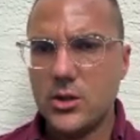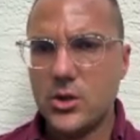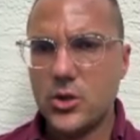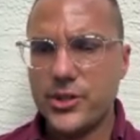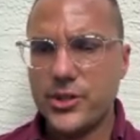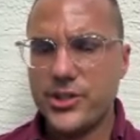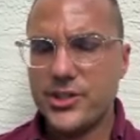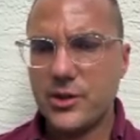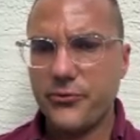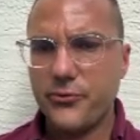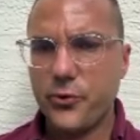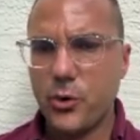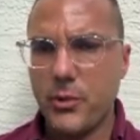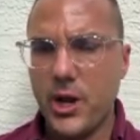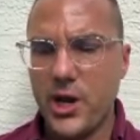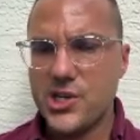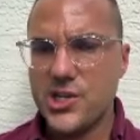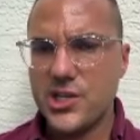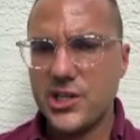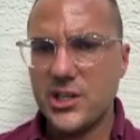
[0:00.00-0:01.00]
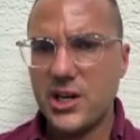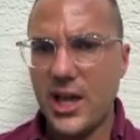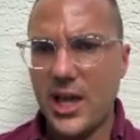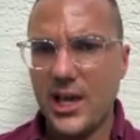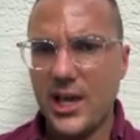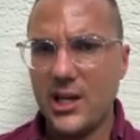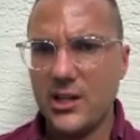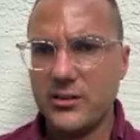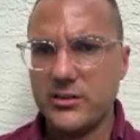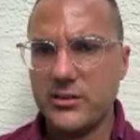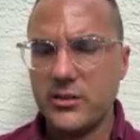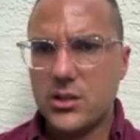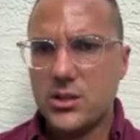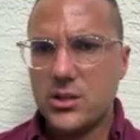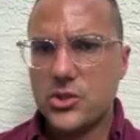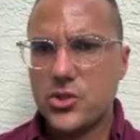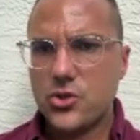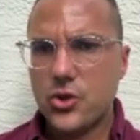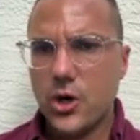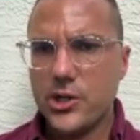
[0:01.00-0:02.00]
cristae formation and
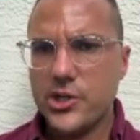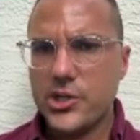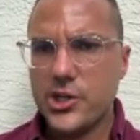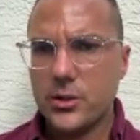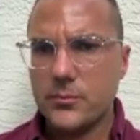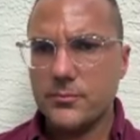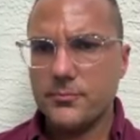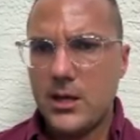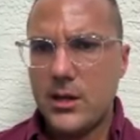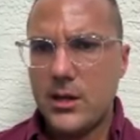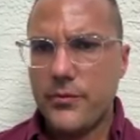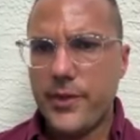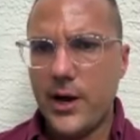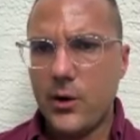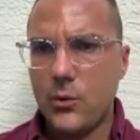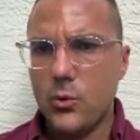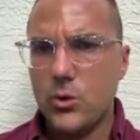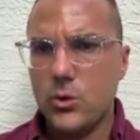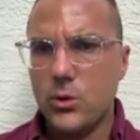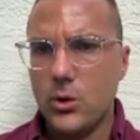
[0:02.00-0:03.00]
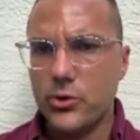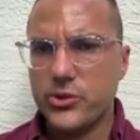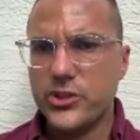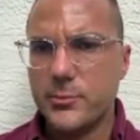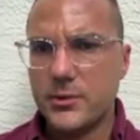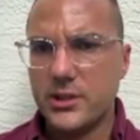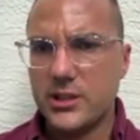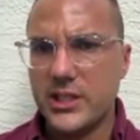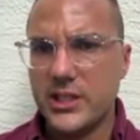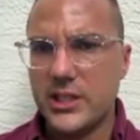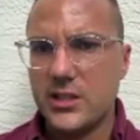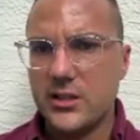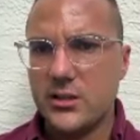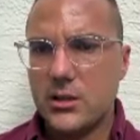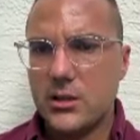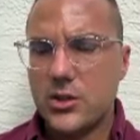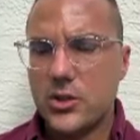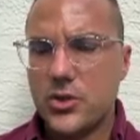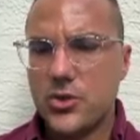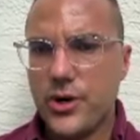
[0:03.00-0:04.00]
structure that will ultimately
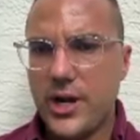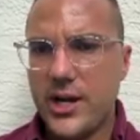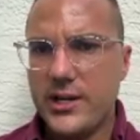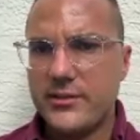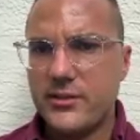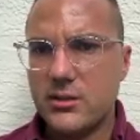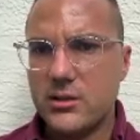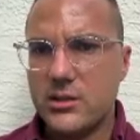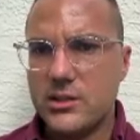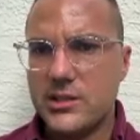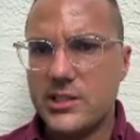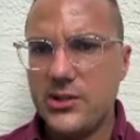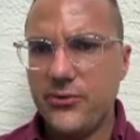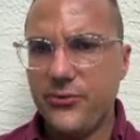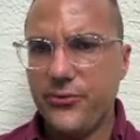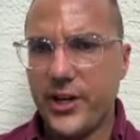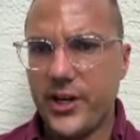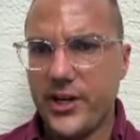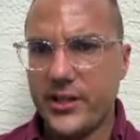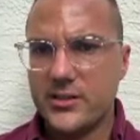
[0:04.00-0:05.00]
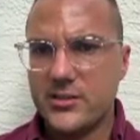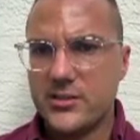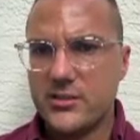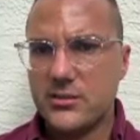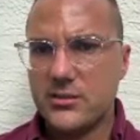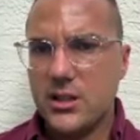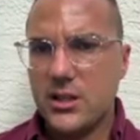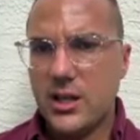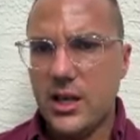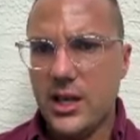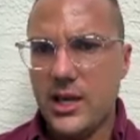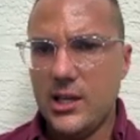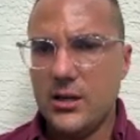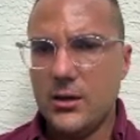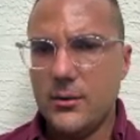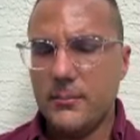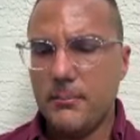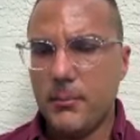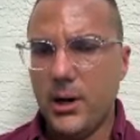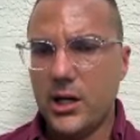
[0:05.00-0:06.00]
create defects in
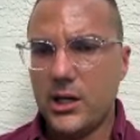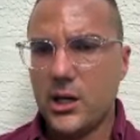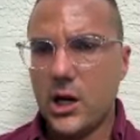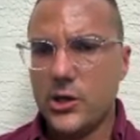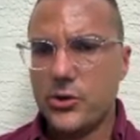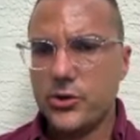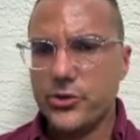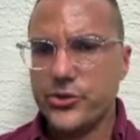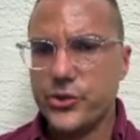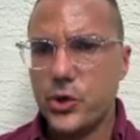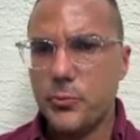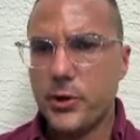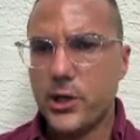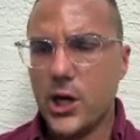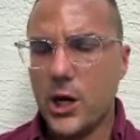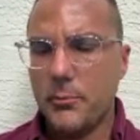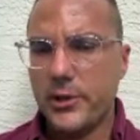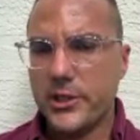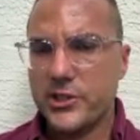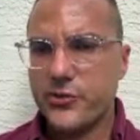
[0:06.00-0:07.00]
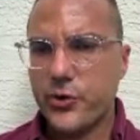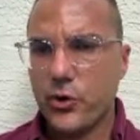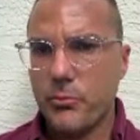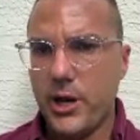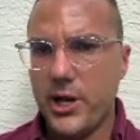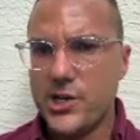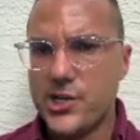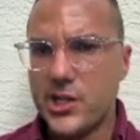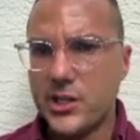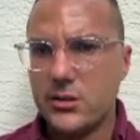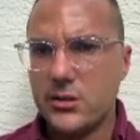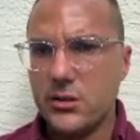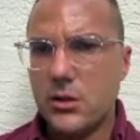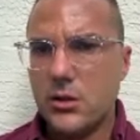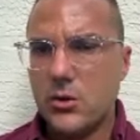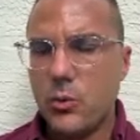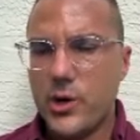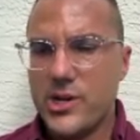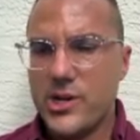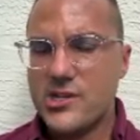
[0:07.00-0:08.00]
mitochondrial supercomplex formation,
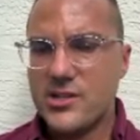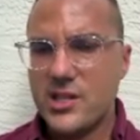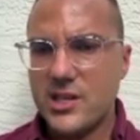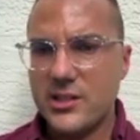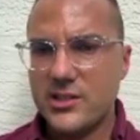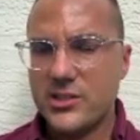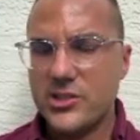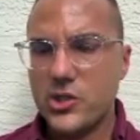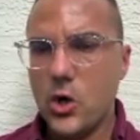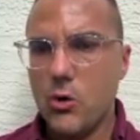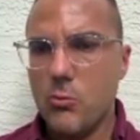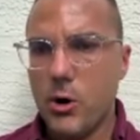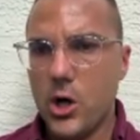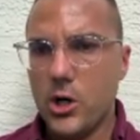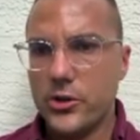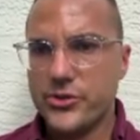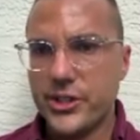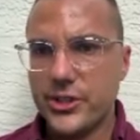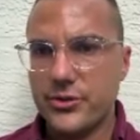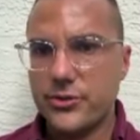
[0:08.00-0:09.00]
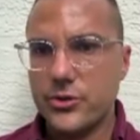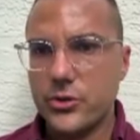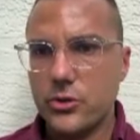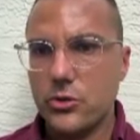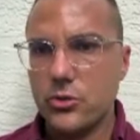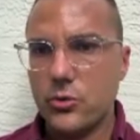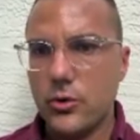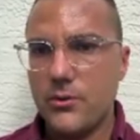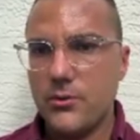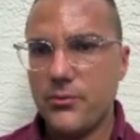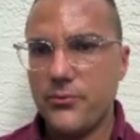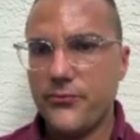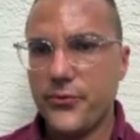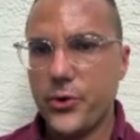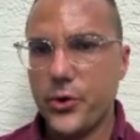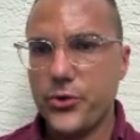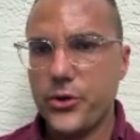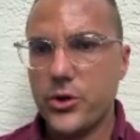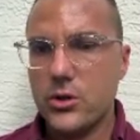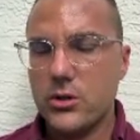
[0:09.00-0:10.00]
which then snowballs into
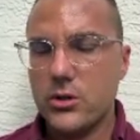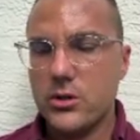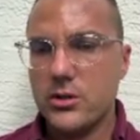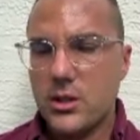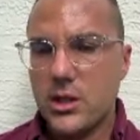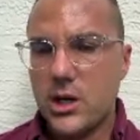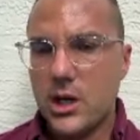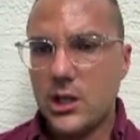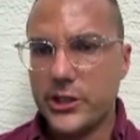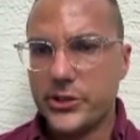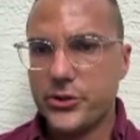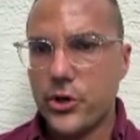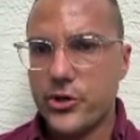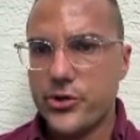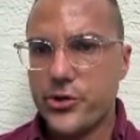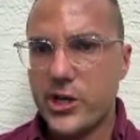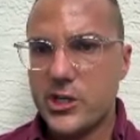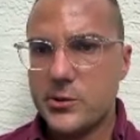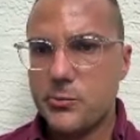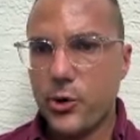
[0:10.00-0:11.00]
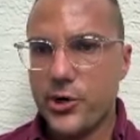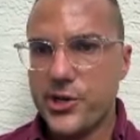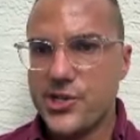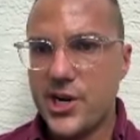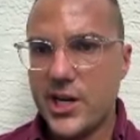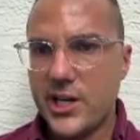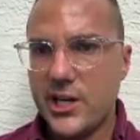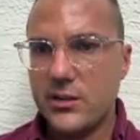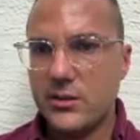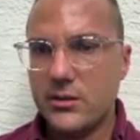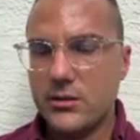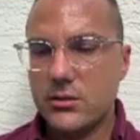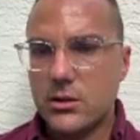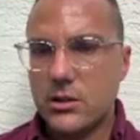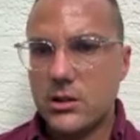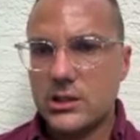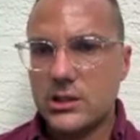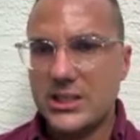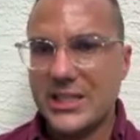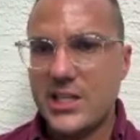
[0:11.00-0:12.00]
further electron transport chain
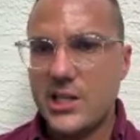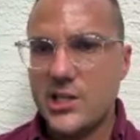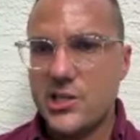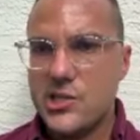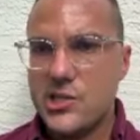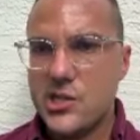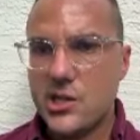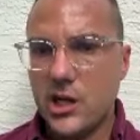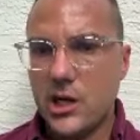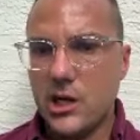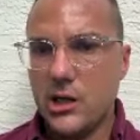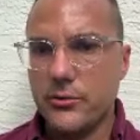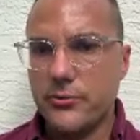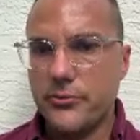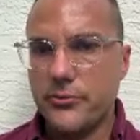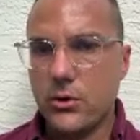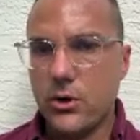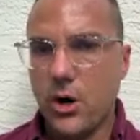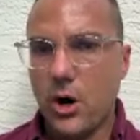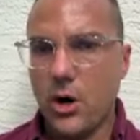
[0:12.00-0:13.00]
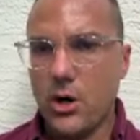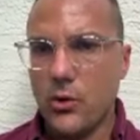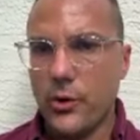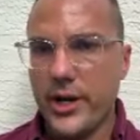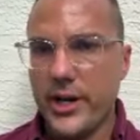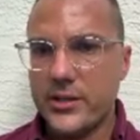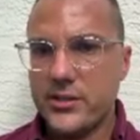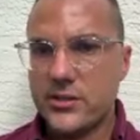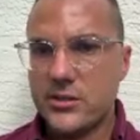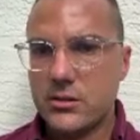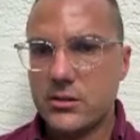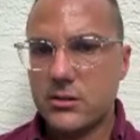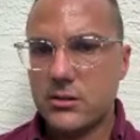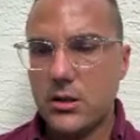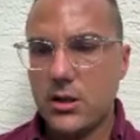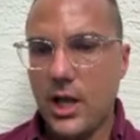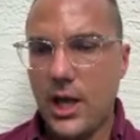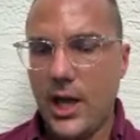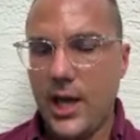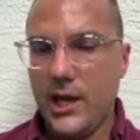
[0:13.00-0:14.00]
leakage of ROS
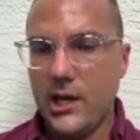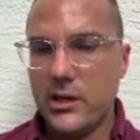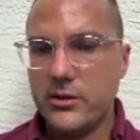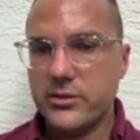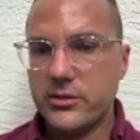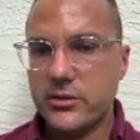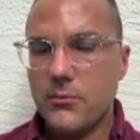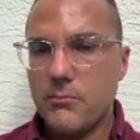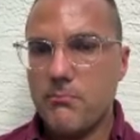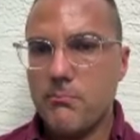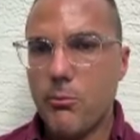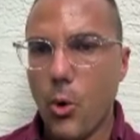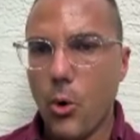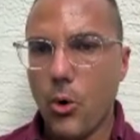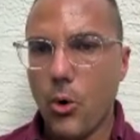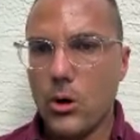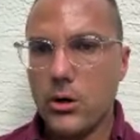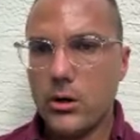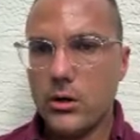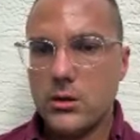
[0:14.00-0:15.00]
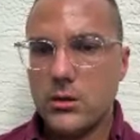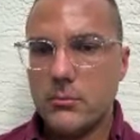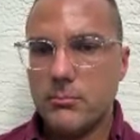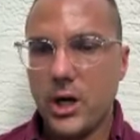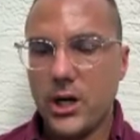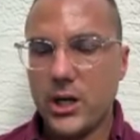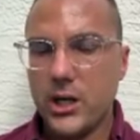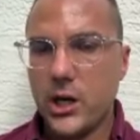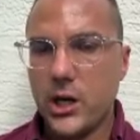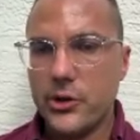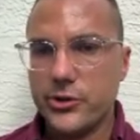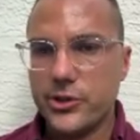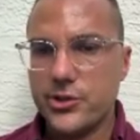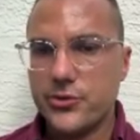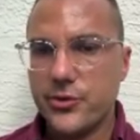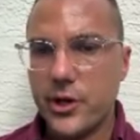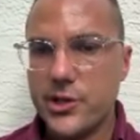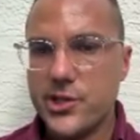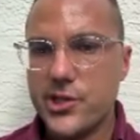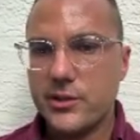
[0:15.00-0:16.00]
and more mitochondrial
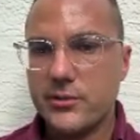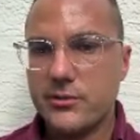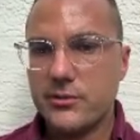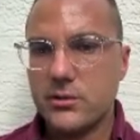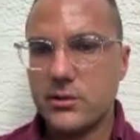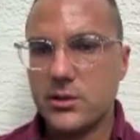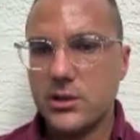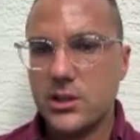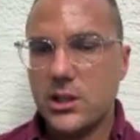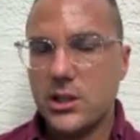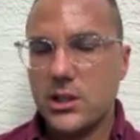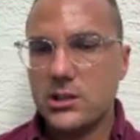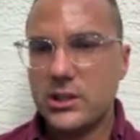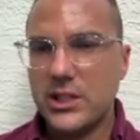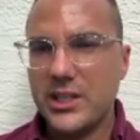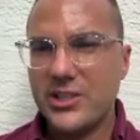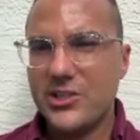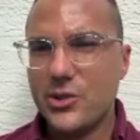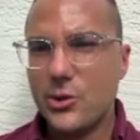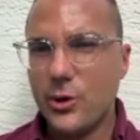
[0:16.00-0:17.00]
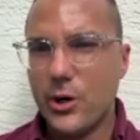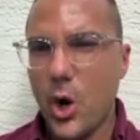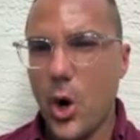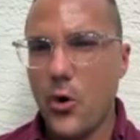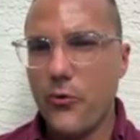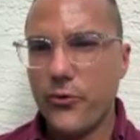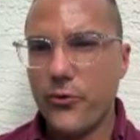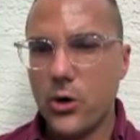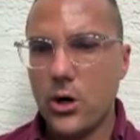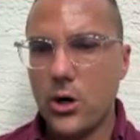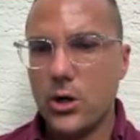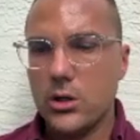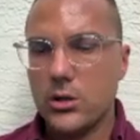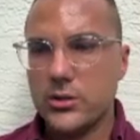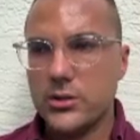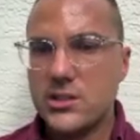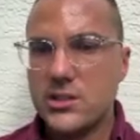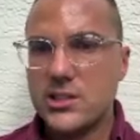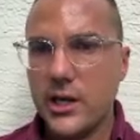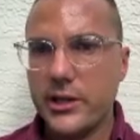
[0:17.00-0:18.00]
dysfunction, leading to an overall
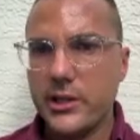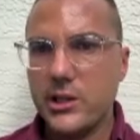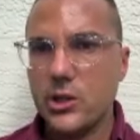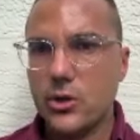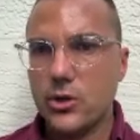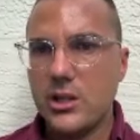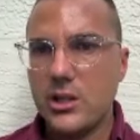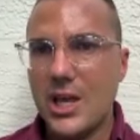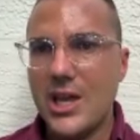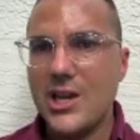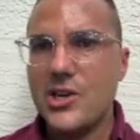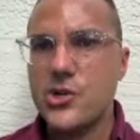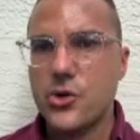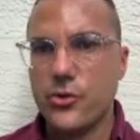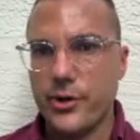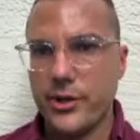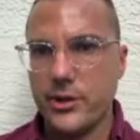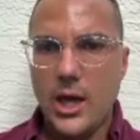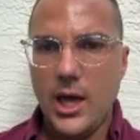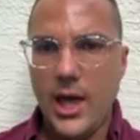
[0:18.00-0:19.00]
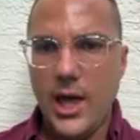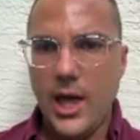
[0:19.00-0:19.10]
cellular injury.